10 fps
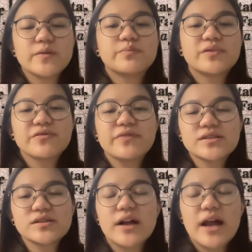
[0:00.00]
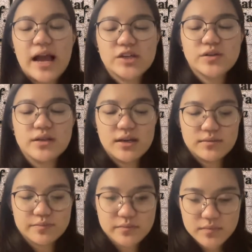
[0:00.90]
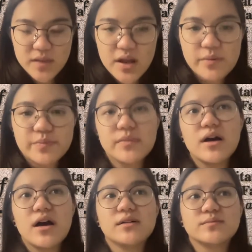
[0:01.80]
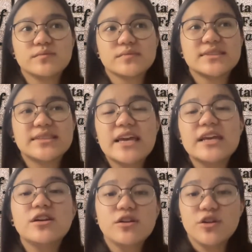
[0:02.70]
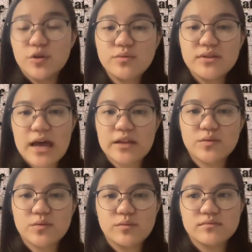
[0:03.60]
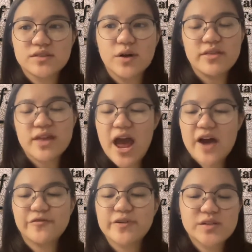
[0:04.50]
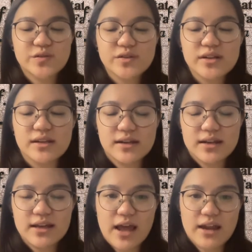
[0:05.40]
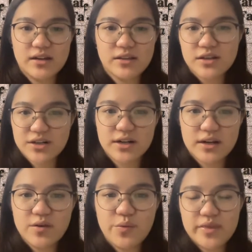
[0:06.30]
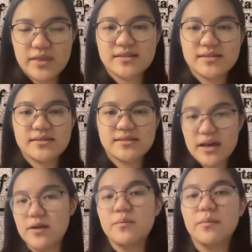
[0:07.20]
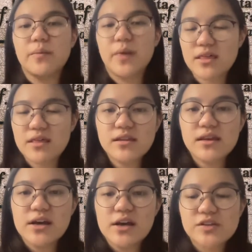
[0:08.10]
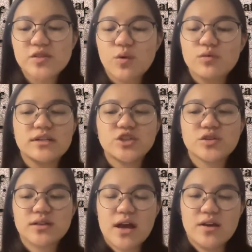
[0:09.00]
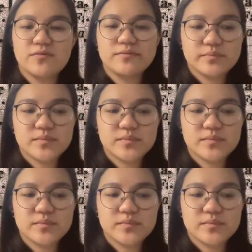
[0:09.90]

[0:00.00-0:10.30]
professor actually, they knew that not every student can learn with the same method. So they just kind of